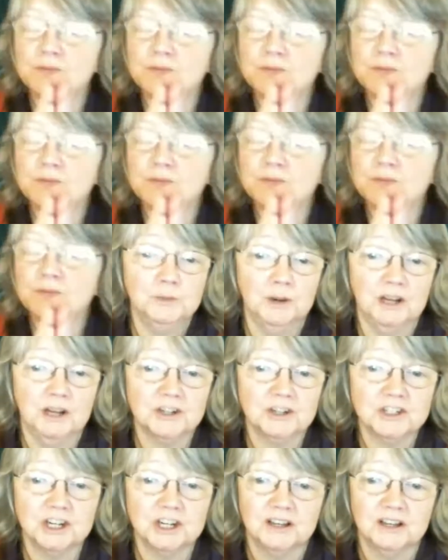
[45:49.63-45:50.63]
pleasure,
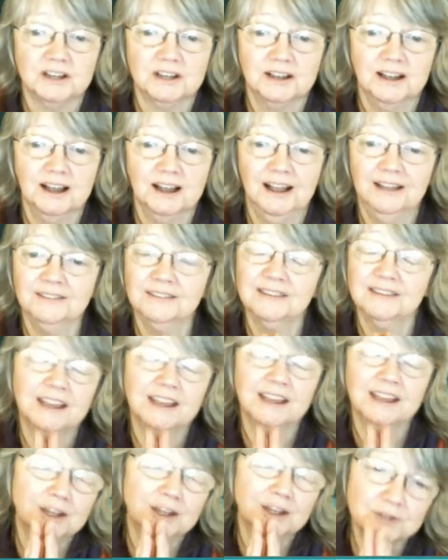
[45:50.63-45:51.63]
and thank you so
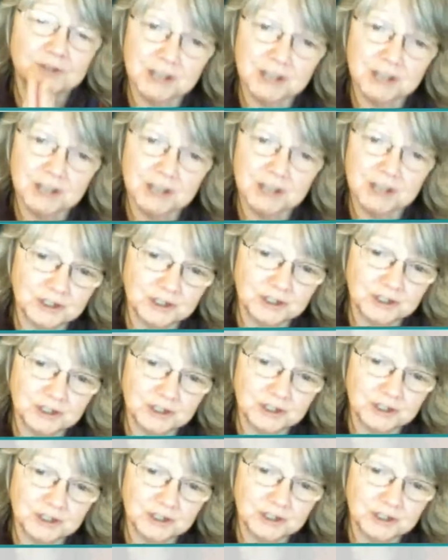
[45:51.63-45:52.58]
much indeed. Love,